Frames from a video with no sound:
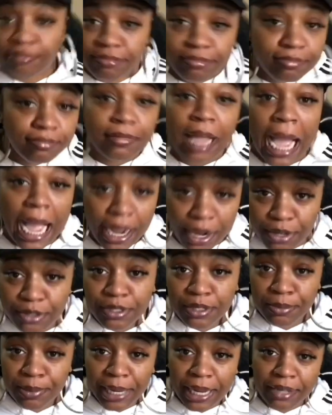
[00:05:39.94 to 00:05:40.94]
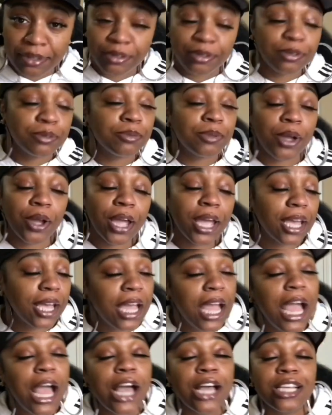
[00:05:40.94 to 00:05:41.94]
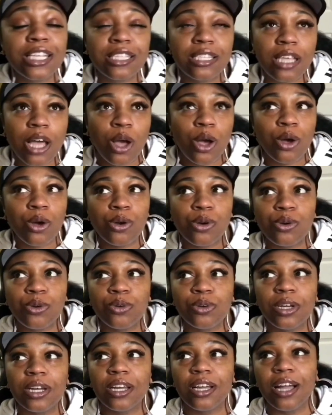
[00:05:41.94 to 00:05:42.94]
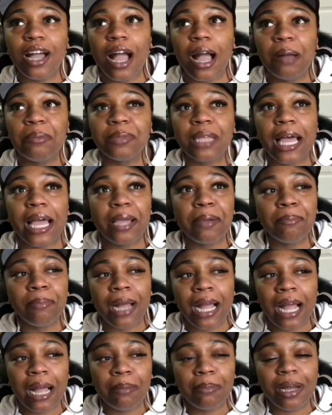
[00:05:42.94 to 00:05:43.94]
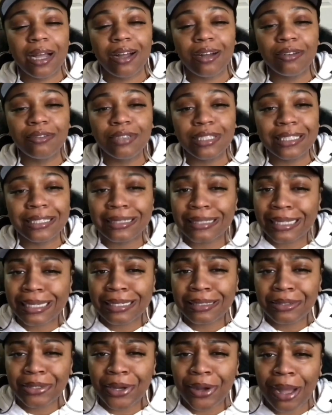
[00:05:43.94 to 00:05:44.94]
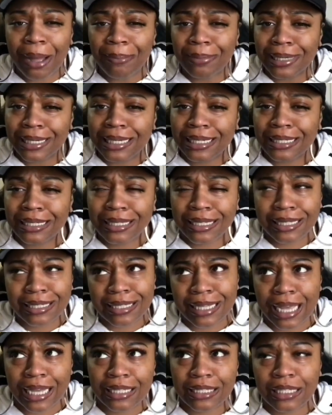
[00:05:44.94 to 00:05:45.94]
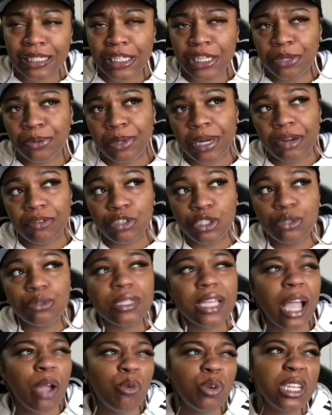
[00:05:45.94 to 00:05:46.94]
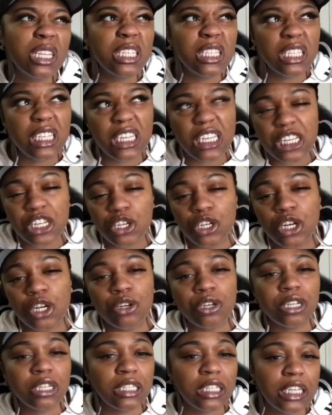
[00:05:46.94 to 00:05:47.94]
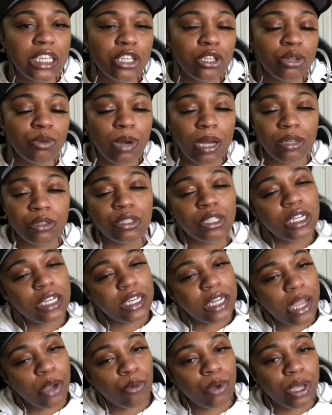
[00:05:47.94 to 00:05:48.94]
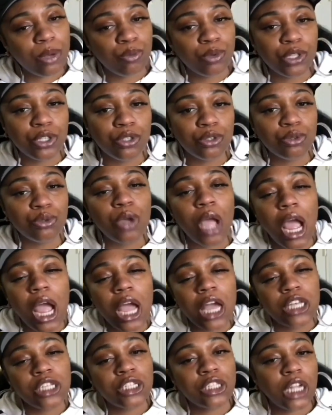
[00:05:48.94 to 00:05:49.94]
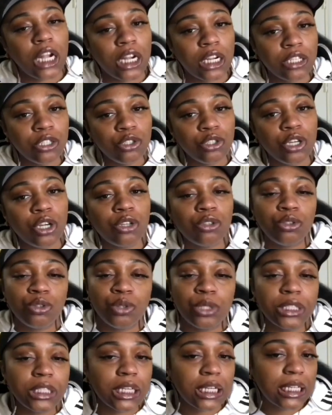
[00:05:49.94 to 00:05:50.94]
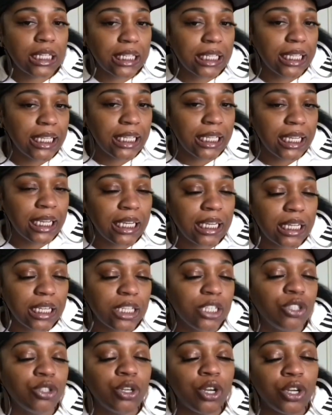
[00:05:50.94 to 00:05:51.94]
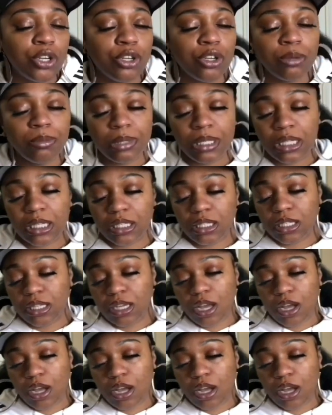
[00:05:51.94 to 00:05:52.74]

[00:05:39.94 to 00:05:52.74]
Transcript: I go to the bathroom, okay? So I'm like, Mom, I don't really think, you know, I'm gonna need detox tea or whatever. She was like, well, it's good, you know, it'll clean you out, so then that way when you start, you know, doing your clean eating, you know, you'll be good to go.